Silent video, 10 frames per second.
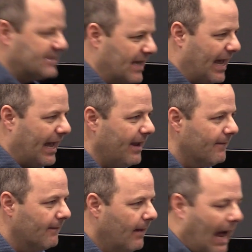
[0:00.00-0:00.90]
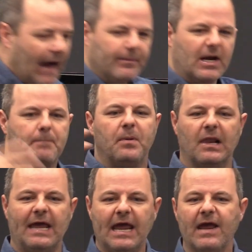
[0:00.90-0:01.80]
say, I'm going to
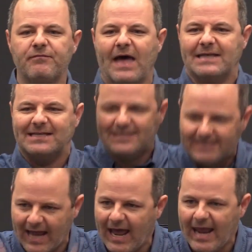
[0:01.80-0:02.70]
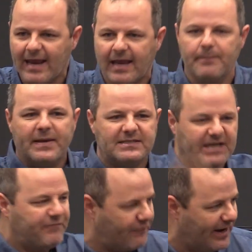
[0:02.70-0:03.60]
believe that today can be
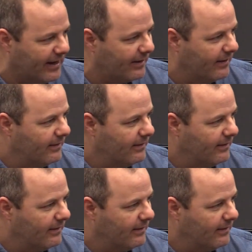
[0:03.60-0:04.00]
different.